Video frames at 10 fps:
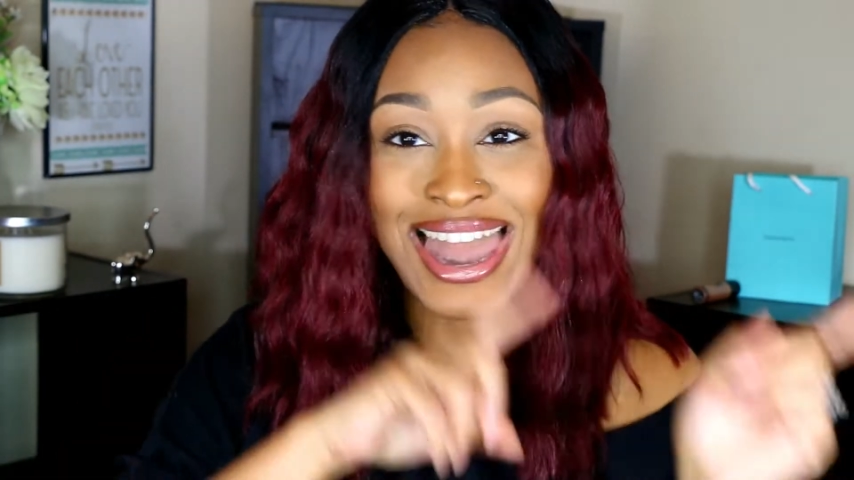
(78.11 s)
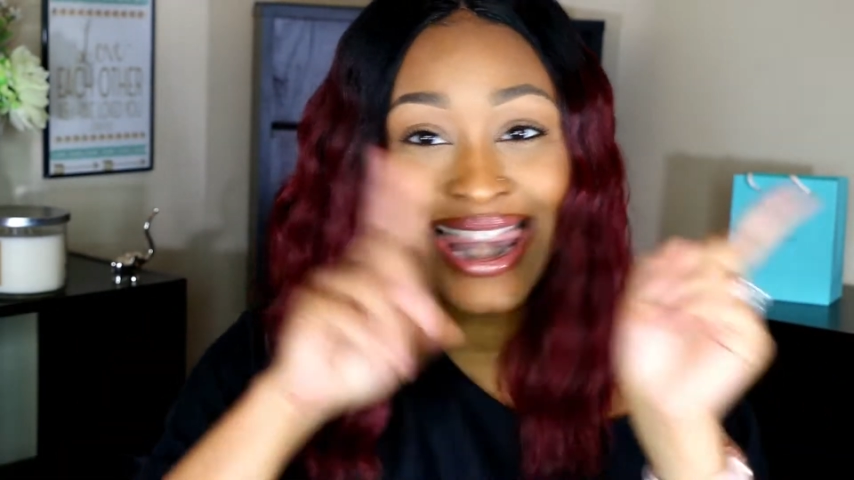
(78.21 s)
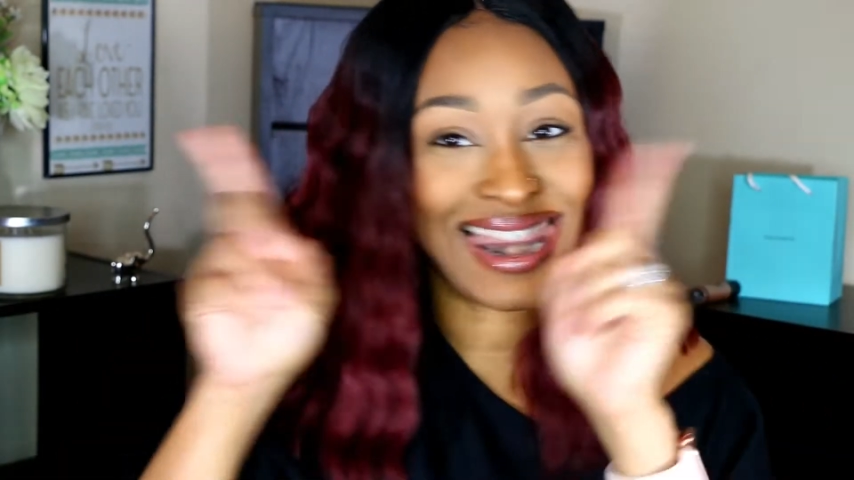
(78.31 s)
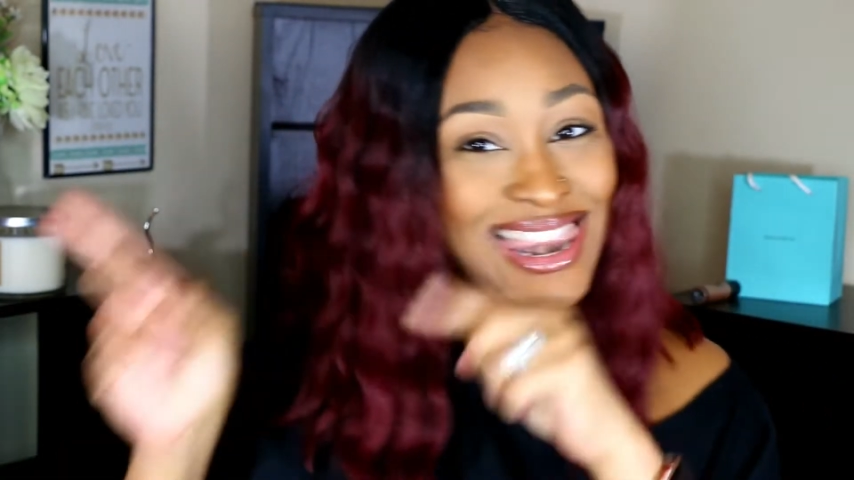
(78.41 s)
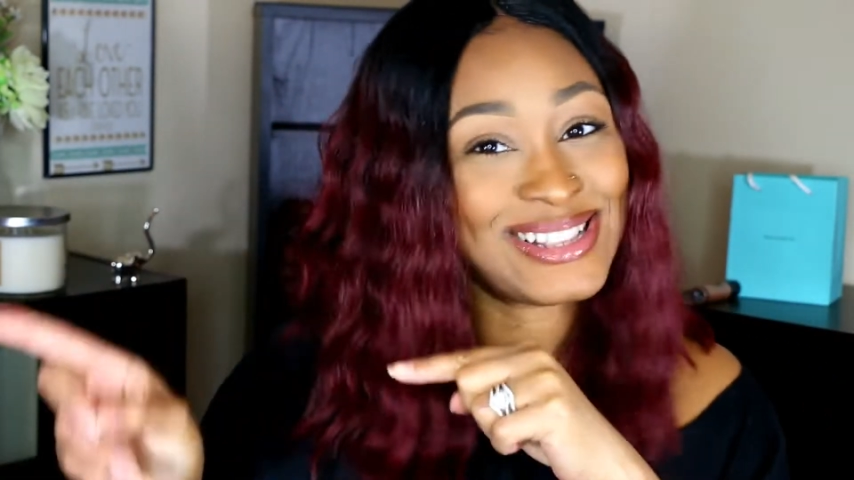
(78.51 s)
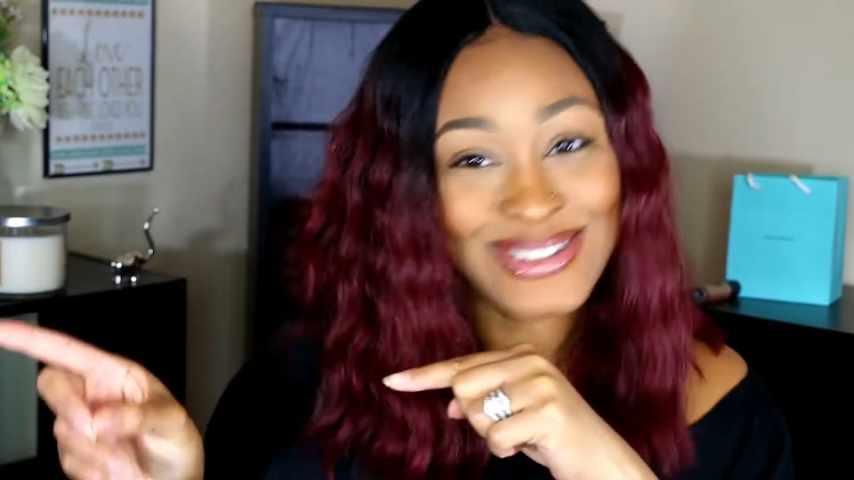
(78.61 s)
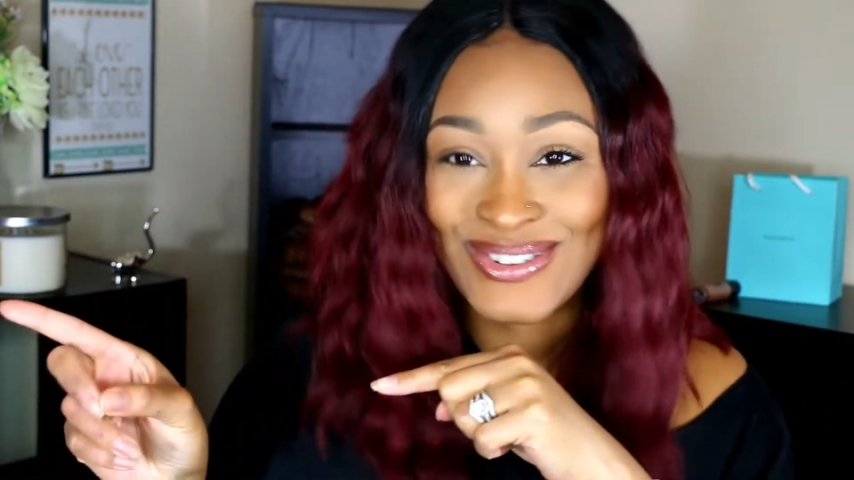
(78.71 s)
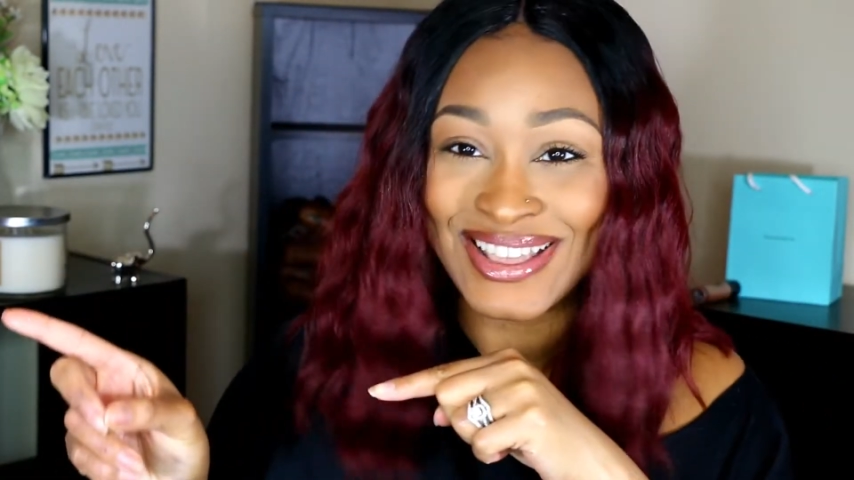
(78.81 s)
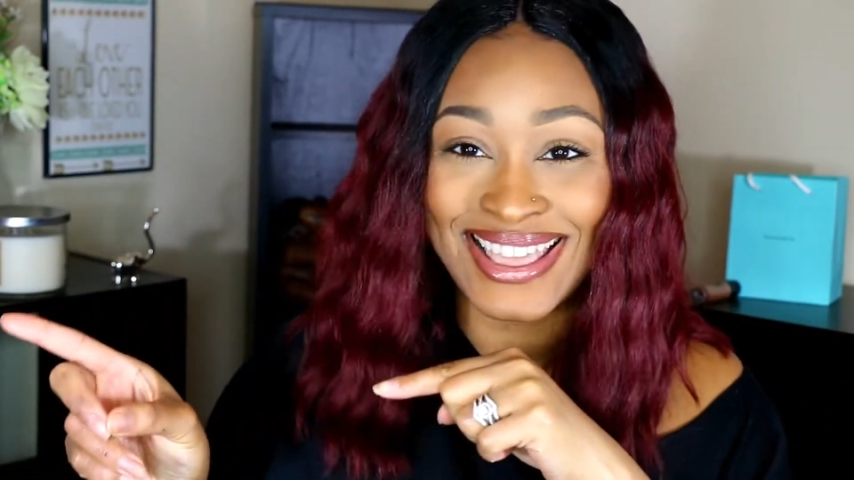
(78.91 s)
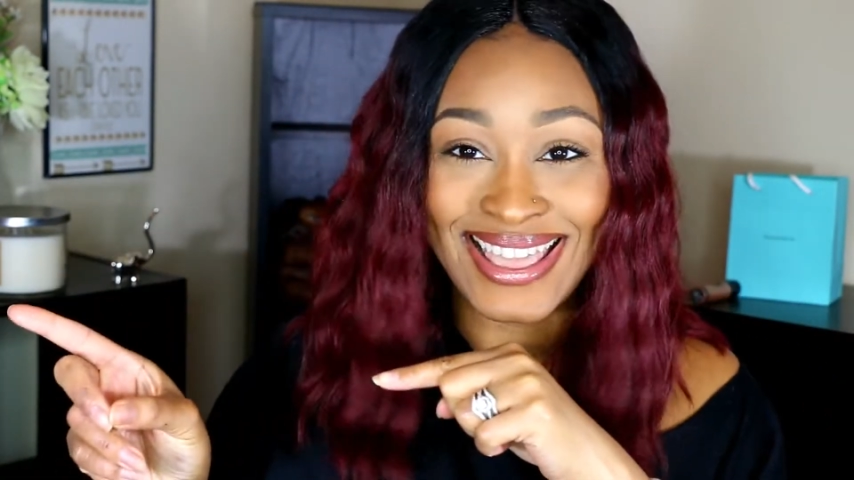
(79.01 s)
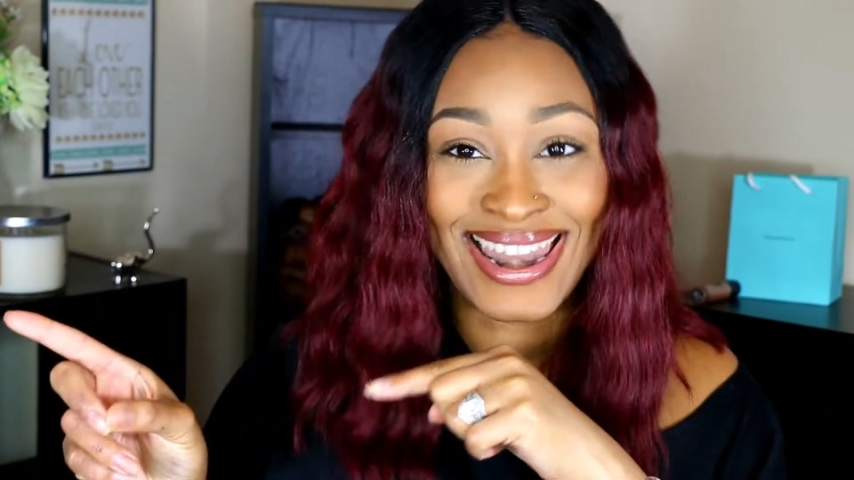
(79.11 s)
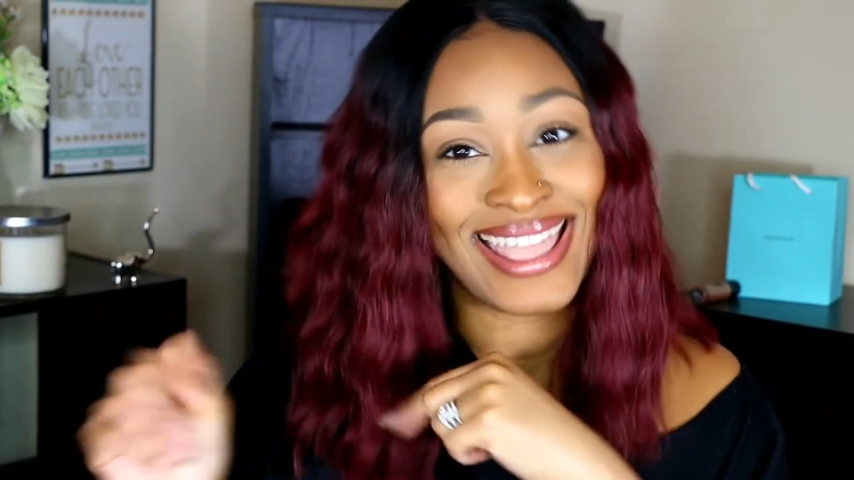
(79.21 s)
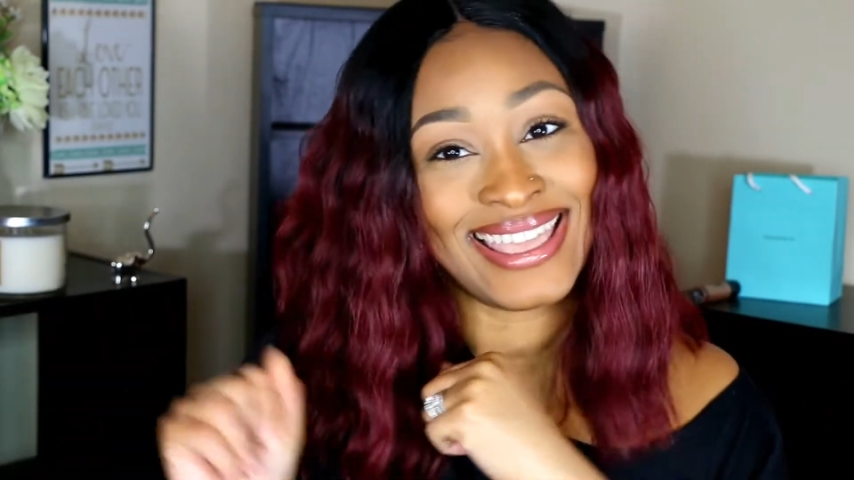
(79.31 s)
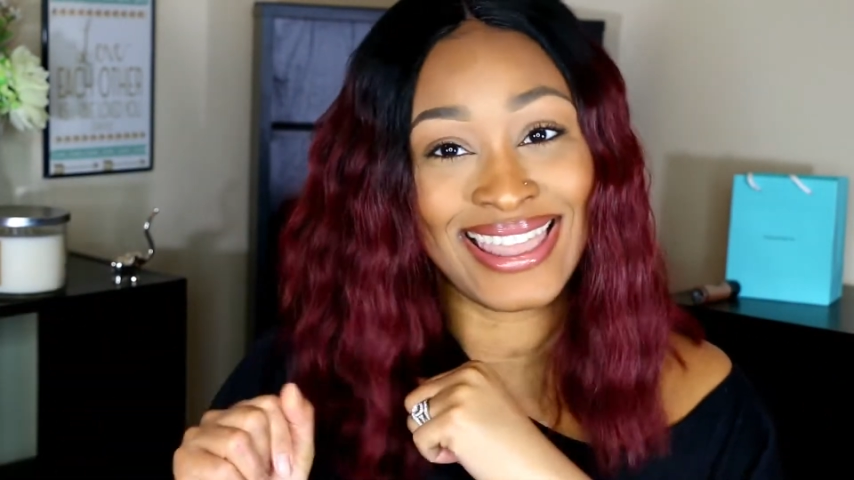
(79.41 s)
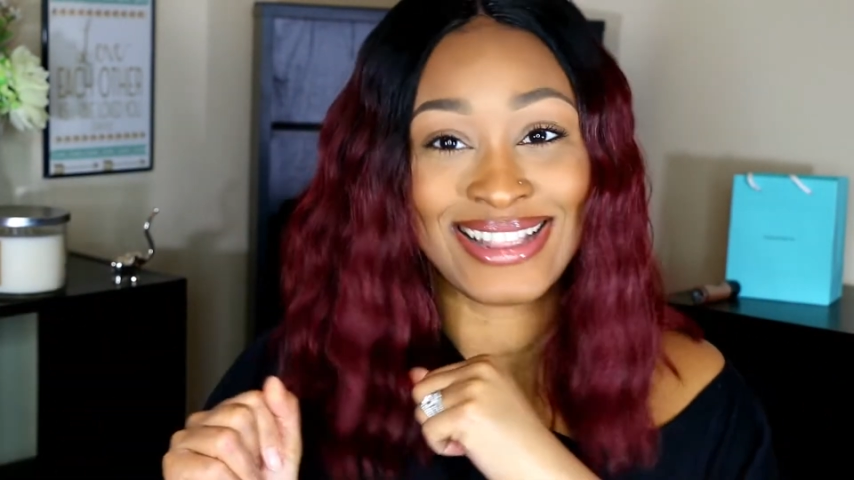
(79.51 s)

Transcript: let's go ahead and get